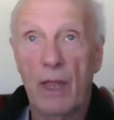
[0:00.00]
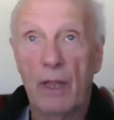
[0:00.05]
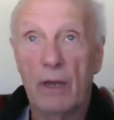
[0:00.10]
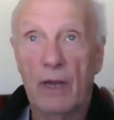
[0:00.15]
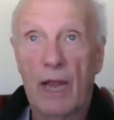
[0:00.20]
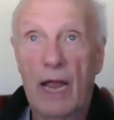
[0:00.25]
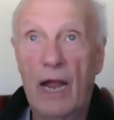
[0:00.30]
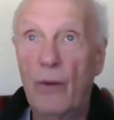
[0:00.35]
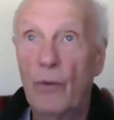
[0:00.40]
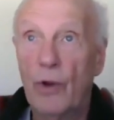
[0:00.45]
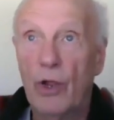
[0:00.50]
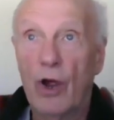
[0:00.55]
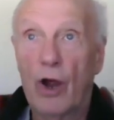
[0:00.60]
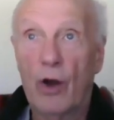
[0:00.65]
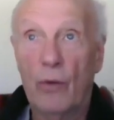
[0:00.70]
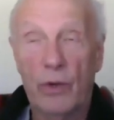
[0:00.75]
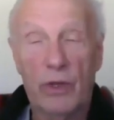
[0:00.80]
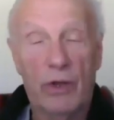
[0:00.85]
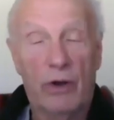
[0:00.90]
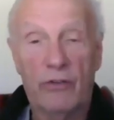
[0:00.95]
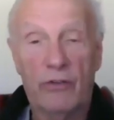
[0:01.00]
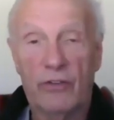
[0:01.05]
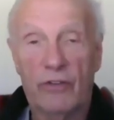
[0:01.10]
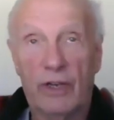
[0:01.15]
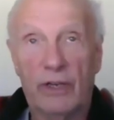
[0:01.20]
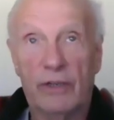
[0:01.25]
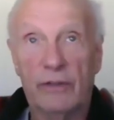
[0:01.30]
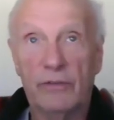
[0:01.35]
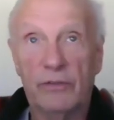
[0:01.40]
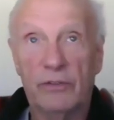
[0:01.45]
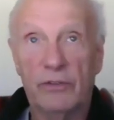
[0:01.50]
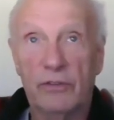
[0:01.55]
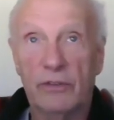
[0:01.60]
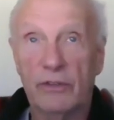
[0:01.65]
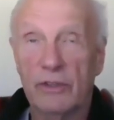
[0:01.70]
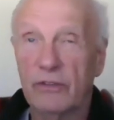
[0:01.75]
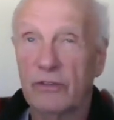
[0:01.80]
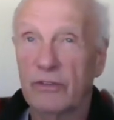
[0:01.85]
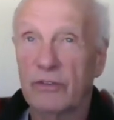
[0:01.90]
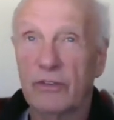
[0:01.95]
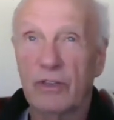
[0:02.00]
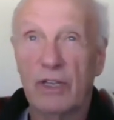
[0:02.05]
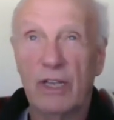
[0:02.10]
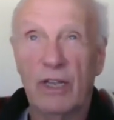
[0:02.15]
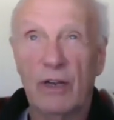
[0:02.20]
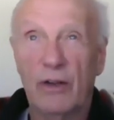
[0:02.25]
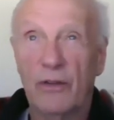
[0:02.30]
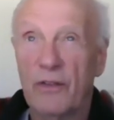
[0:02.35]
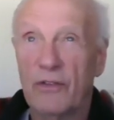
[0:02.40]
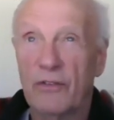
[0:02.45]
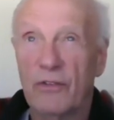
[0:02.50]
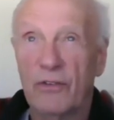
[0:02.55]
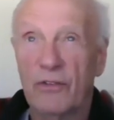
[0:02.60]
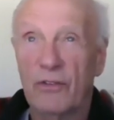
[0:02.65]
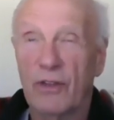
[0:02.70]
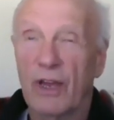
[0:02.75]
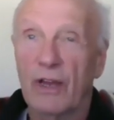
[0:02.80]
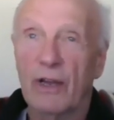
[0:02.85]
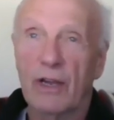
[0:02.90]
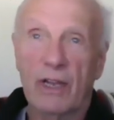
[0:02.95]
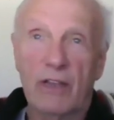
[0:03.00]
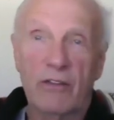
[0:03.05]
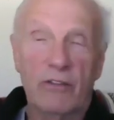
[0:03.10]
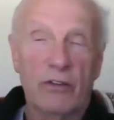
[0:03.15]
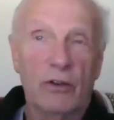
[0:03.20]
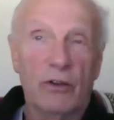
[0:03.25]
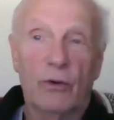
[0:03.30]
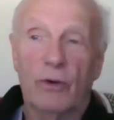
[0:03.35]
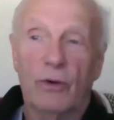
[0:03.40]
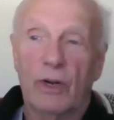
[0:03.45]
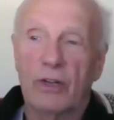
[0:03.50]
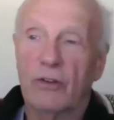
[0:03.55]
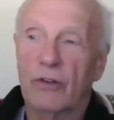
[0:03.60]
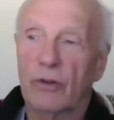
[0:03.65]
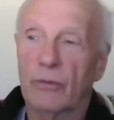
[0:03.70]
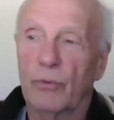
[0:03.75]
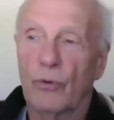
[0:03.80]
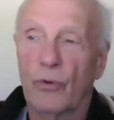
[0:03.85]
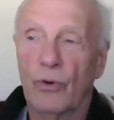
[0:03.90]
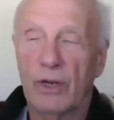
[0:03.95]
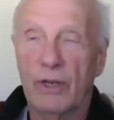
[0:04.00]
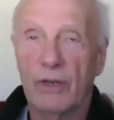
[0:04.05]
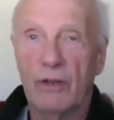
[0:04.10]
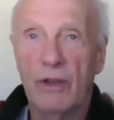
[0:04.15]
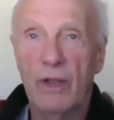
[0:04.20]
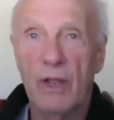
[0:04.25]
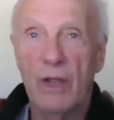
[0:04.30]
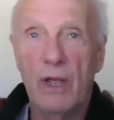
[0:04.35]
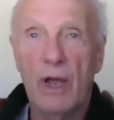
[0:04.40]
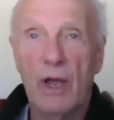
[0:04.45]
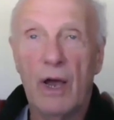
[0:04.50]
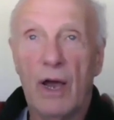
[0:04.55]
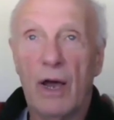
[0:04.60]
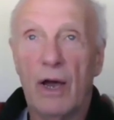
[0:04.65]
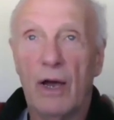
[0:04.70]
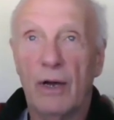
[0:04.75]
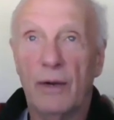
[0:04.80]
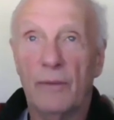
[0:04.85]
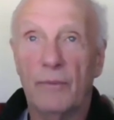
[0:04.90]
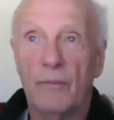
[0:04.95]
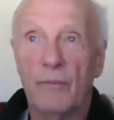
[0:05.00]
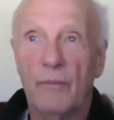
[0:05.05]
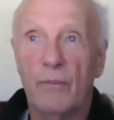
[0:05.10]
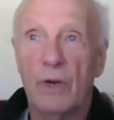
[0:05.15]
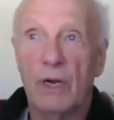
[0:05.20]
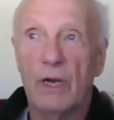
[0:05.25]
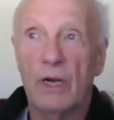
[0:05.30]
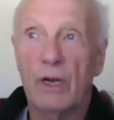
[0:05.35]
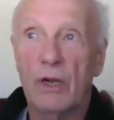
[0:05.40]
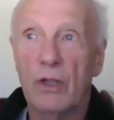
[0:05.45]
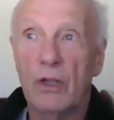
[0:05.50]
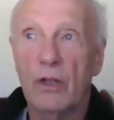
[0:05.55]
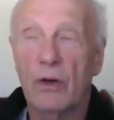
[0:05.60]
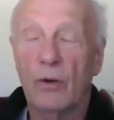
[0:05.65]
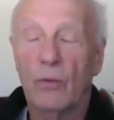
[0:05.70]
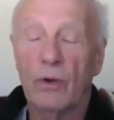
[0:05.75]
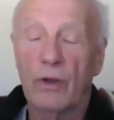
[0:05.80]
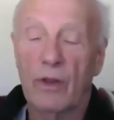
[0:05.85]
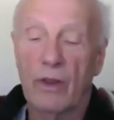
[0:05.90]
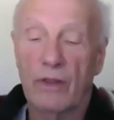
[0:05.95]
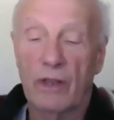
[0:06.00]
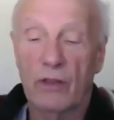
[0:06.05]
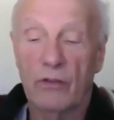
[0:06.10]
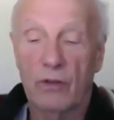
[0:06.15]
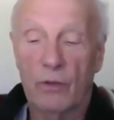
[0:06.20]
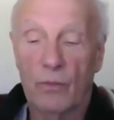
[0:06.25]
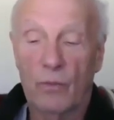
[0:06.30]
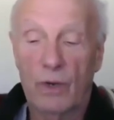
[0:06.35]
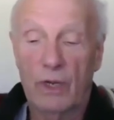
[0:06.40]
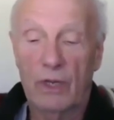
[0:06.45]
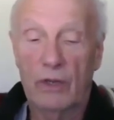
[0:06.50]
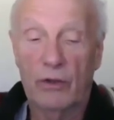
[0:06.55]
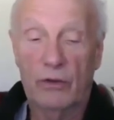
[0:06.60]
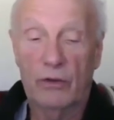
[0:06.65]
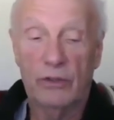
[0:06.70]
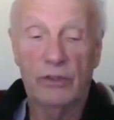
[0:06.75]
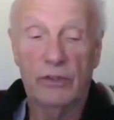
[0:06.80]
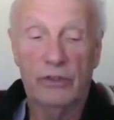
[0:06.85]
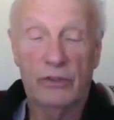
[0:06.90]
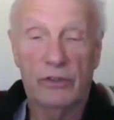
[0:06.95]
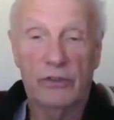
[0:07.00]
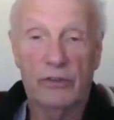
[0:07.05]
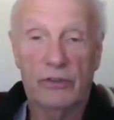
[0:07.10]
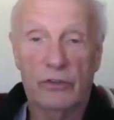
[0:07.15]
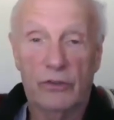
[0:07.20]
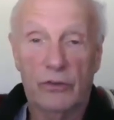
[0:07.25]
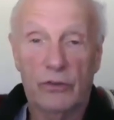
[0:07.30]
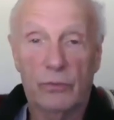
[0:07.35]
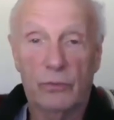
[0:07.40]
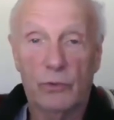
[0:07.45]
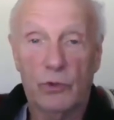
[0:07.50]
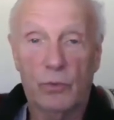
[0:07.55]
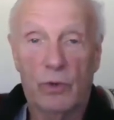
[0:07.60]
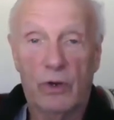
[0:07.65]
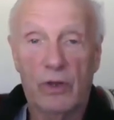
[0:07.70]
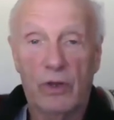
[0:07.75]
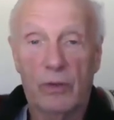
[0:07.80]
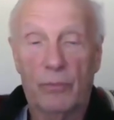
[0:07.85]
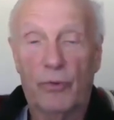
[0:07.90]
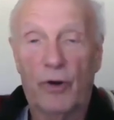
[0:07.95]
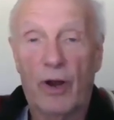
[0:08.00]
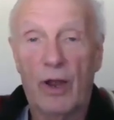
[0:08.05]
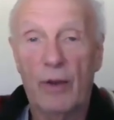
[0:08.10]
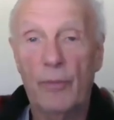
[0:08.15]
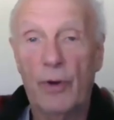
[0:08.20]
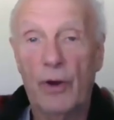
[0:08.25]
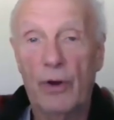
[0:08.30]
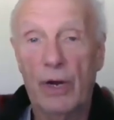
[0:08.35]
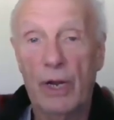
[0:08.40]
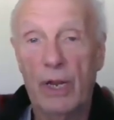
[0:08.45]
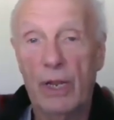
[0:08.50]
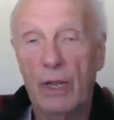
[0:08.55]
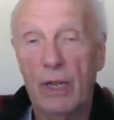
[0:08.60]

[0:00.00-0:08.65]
how we are with ourselves. This is. I guess I'll go right to the point. One of the things that we learned in Continuum was one of the primary